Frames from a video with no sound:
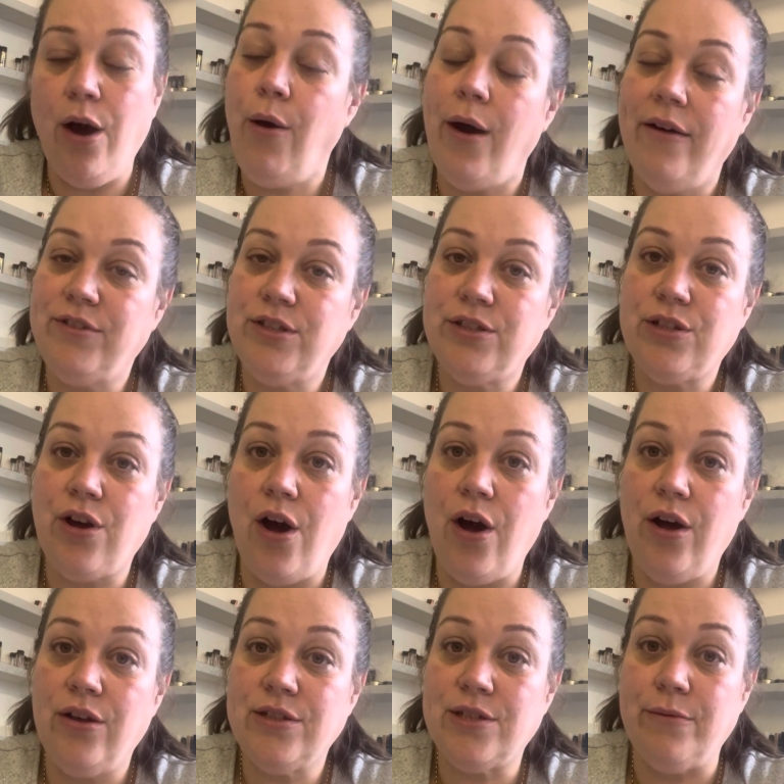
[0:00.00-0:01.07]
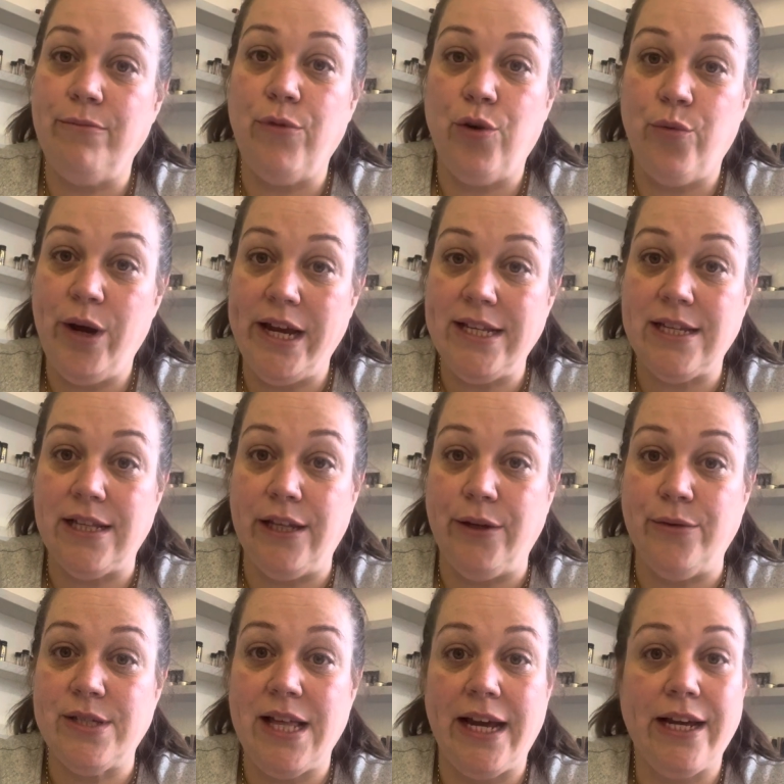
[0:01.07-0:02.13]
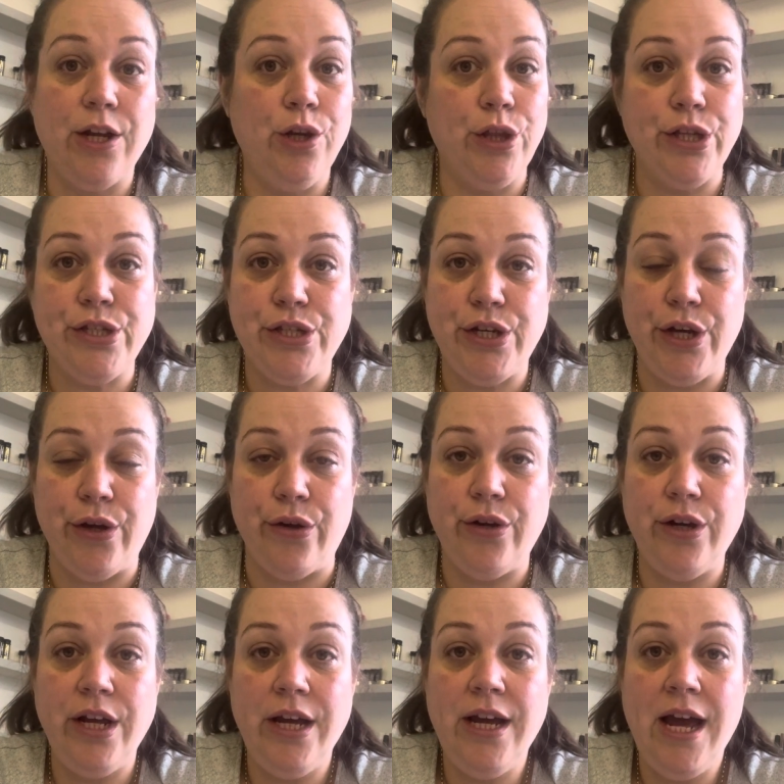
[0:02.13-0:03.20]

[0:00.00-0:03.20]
oh, I've just got some more weight to lose, like another stone.